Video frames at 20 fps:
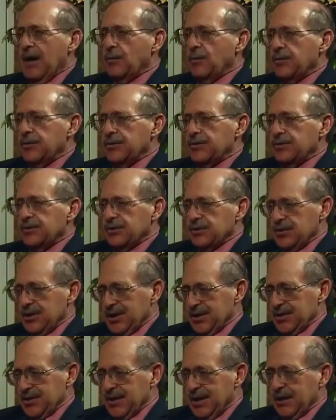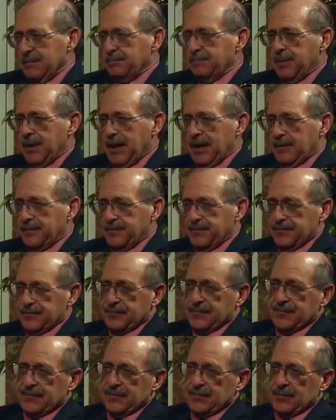I wouldn't suggest that, but
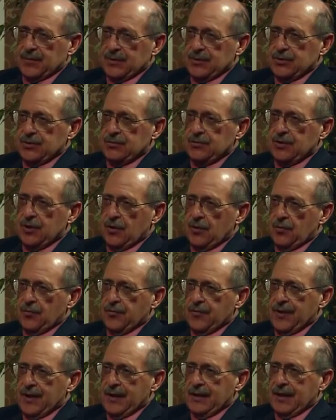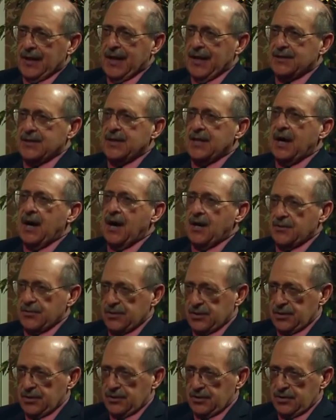we do know that
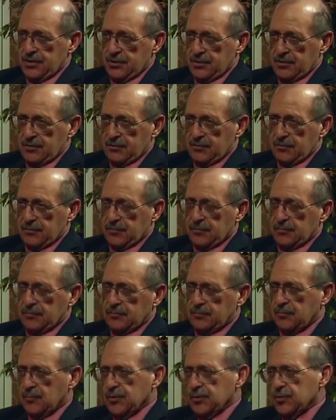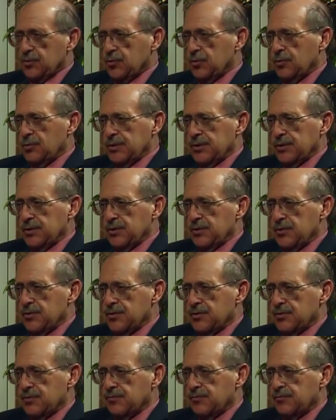antioxidants, which will
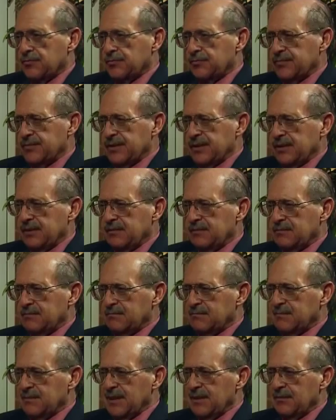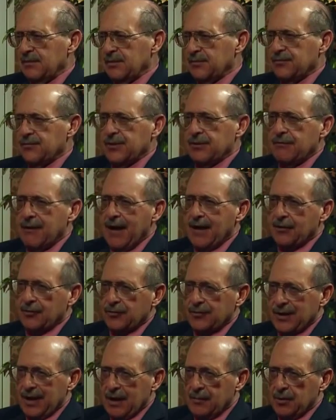reduce the level of free
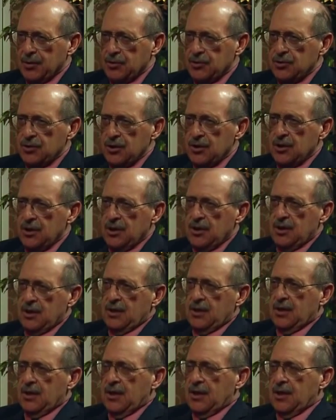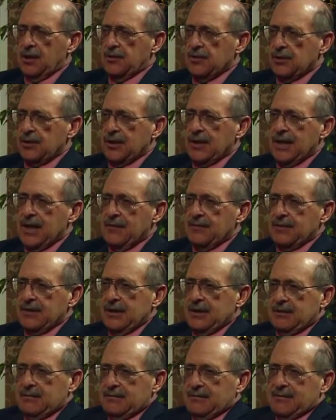radical damage, you're going to have
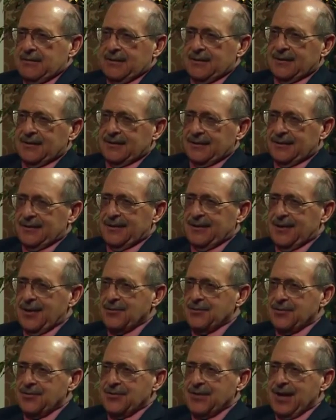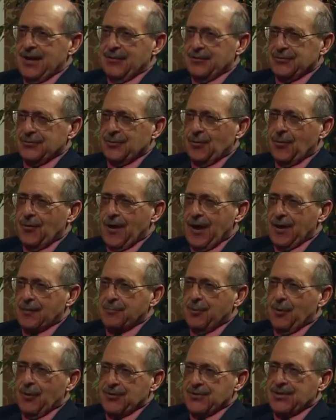to eat 100,000
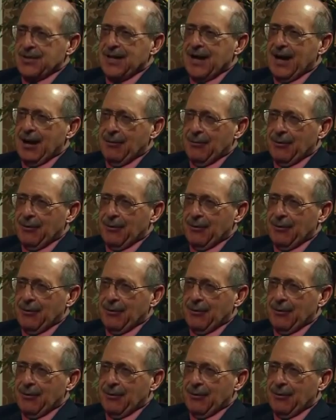ORAC points an